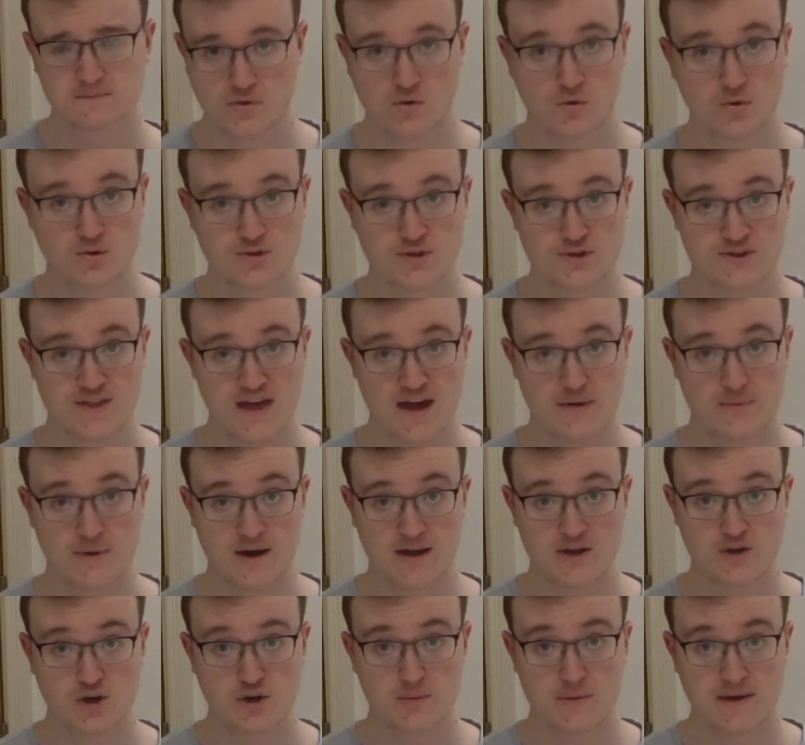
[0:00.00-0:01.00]
Also that
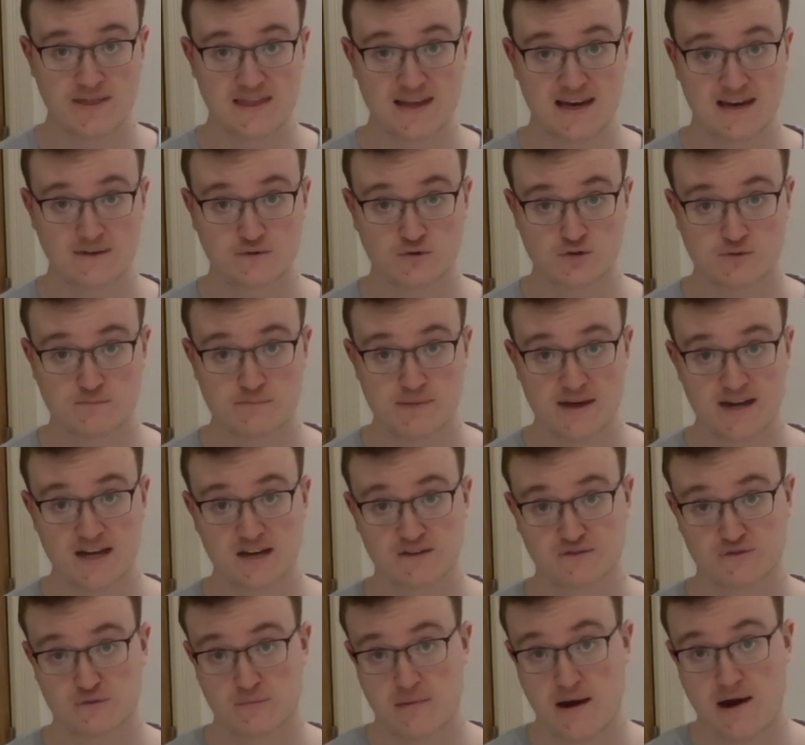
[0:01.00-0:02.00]
way, you can make the levels bigger
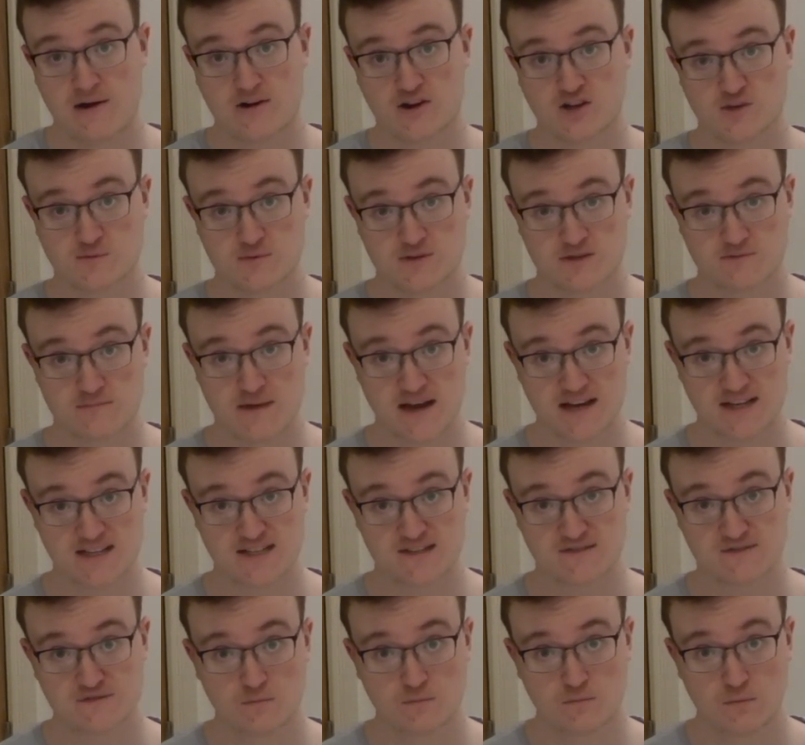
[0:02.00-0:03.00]
from Mario's
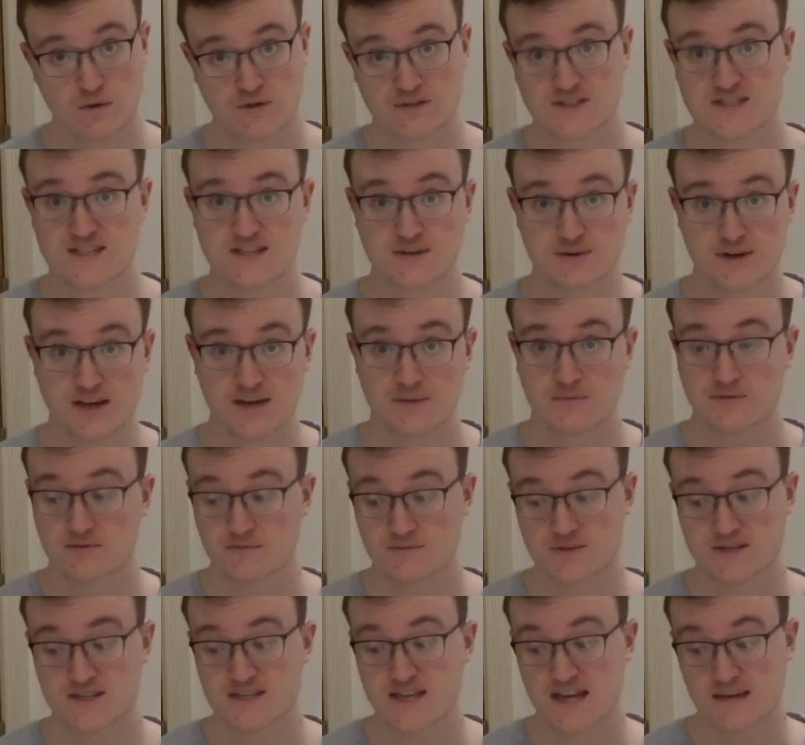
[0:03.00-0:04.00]
perspective, while still keeping them
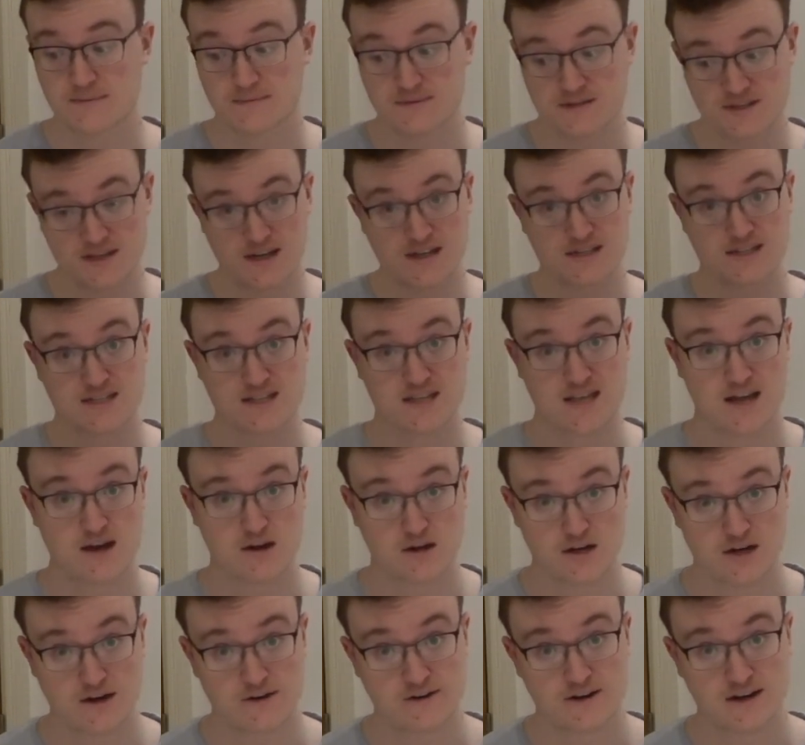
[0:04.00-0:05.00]
the same size as they
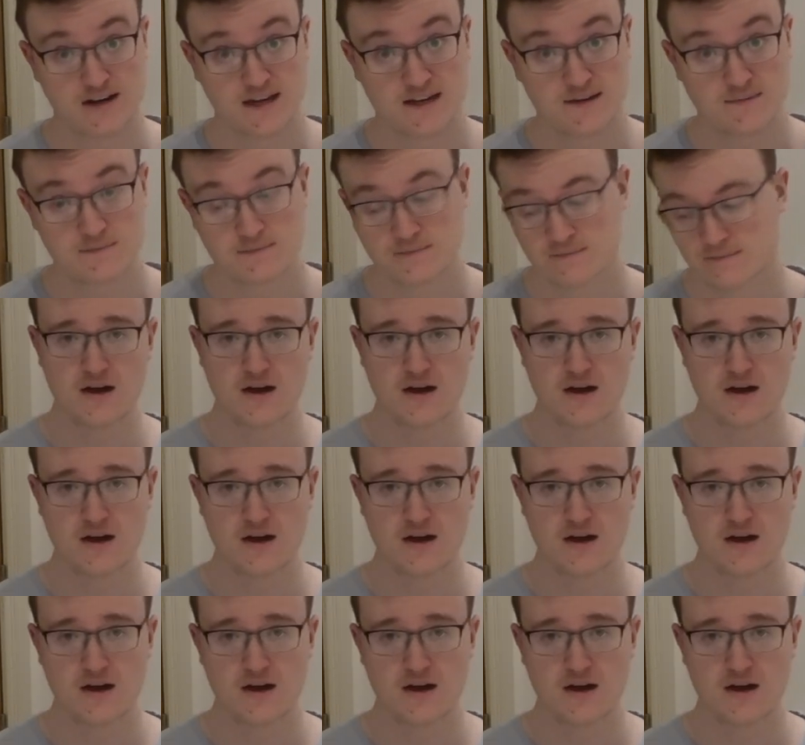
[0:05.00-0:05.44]
are currently.